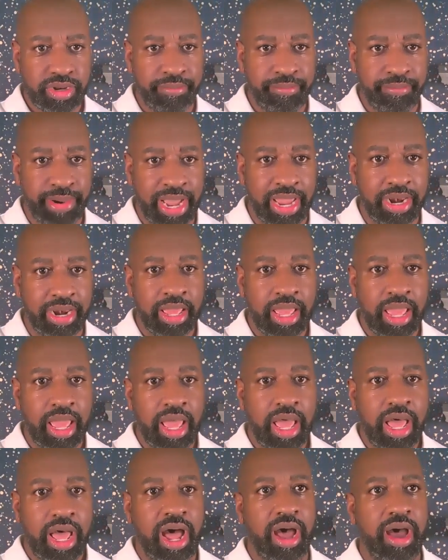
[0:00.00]
But
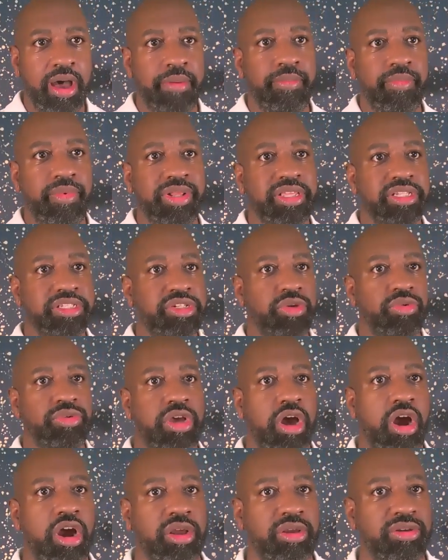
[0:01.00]
what this news
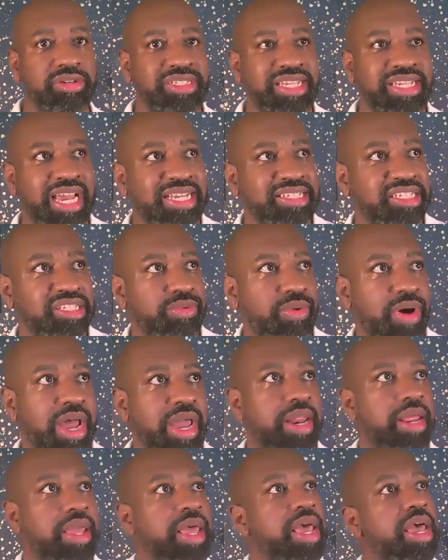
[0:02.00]
article says is
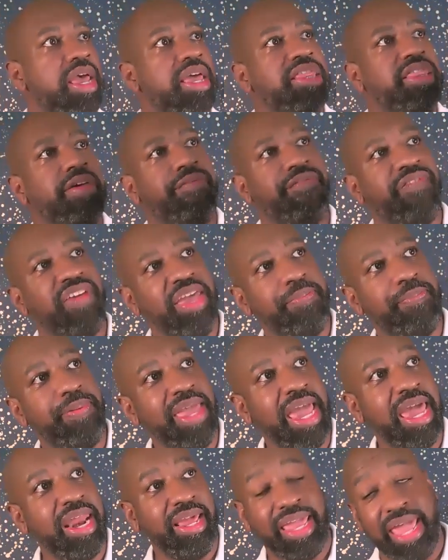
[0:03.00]
what? The
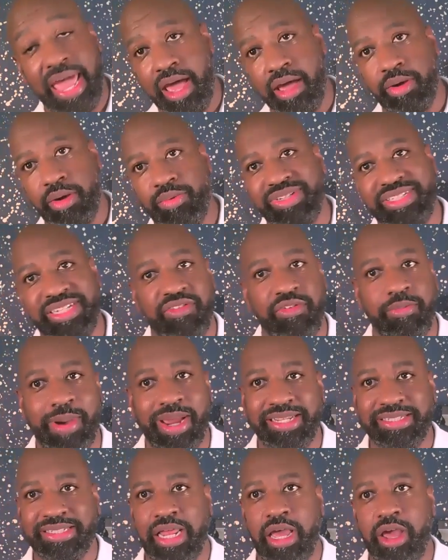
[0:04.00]
VPN account, which
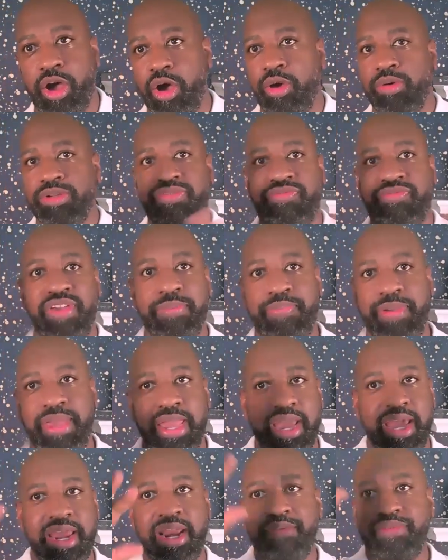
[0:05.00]
everybody's like, oh, it's
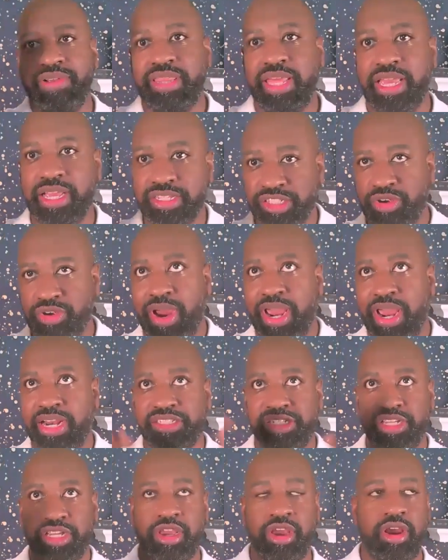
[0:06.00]
VPN, everything's great and
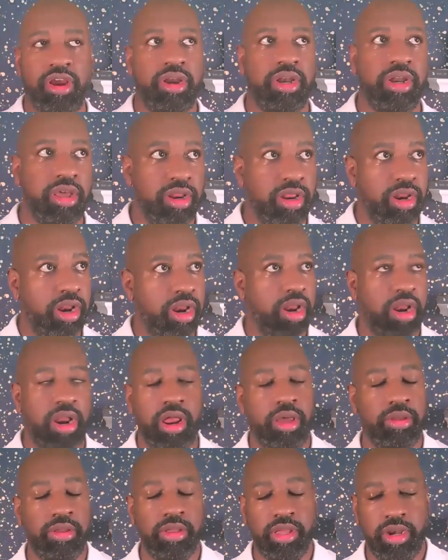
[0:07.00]
secure. No.